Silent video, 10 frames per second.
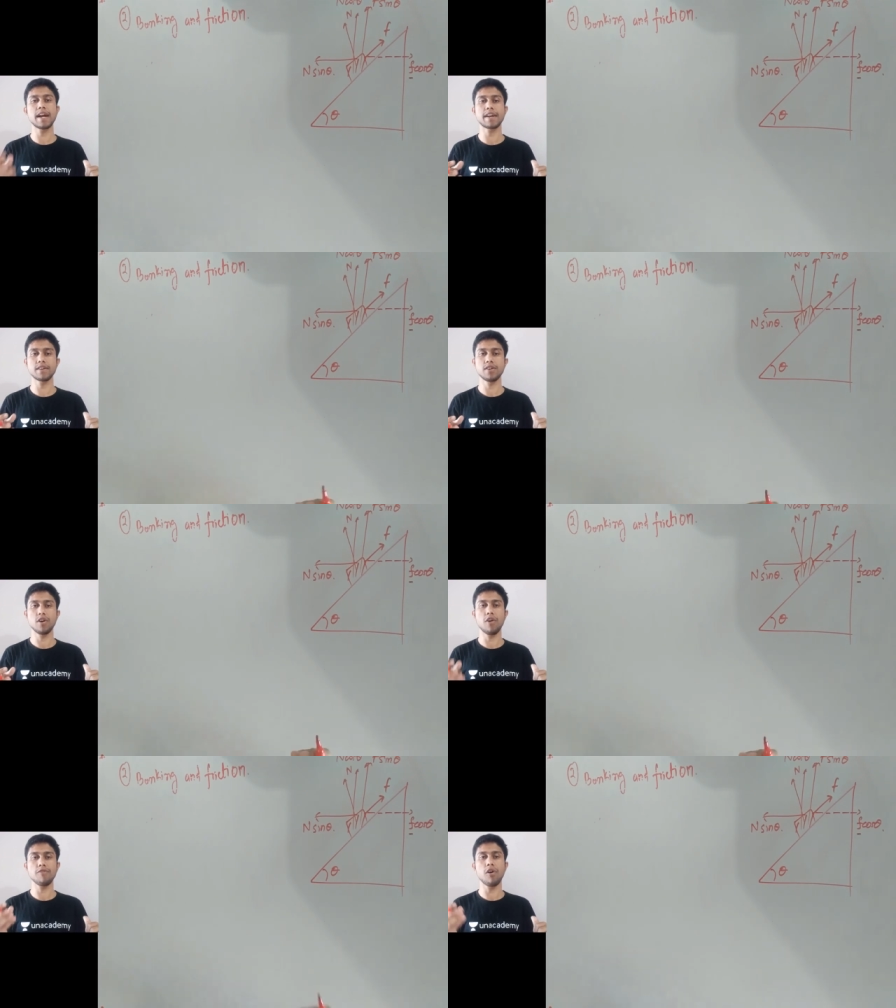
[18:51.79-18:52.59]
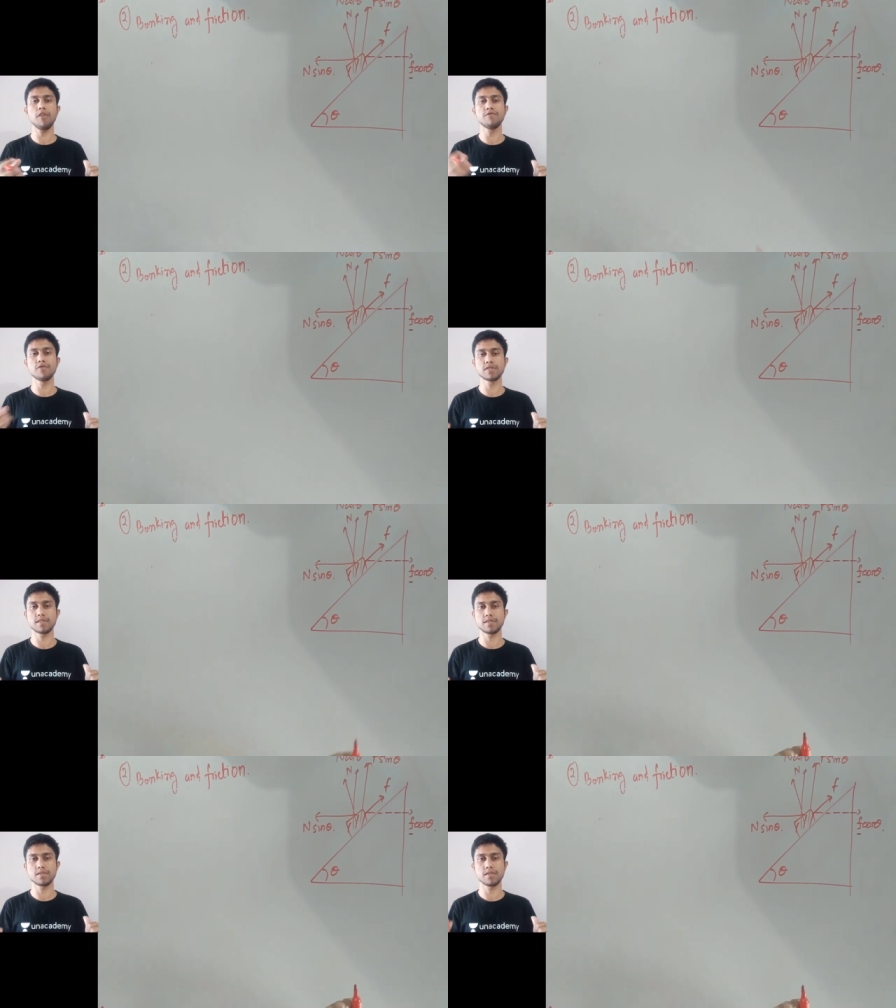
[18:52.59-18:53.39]
a net of all
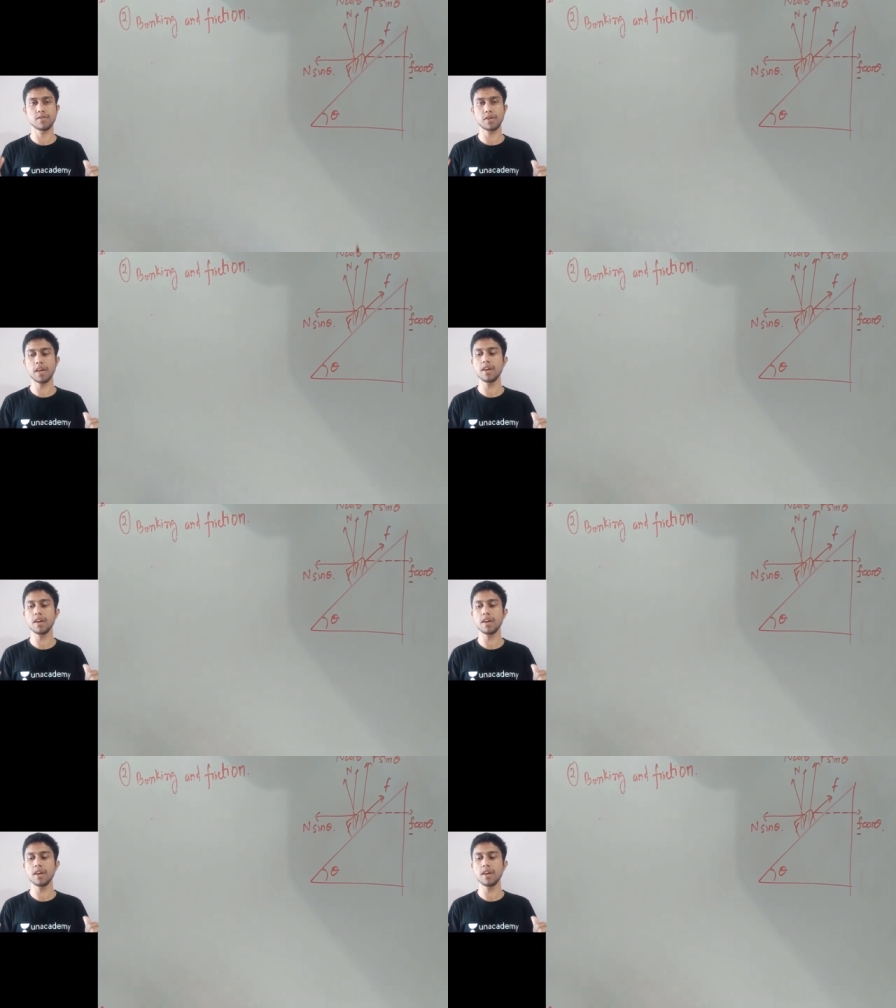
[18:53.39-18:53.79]
forces.